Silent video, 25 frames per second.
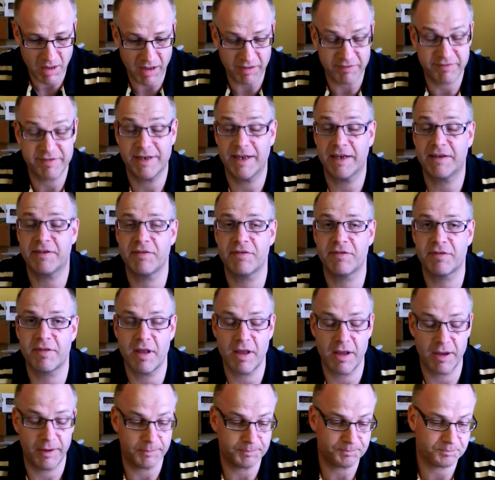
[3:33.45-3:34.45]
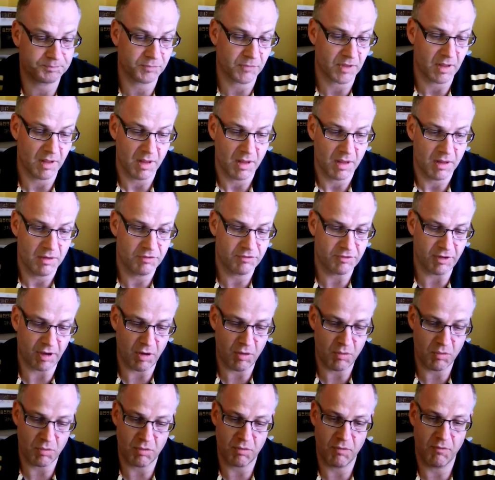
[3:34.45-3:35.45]
select and start.
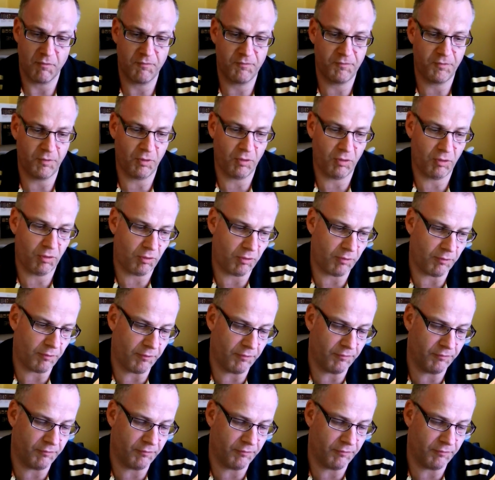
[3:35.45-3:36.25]
So for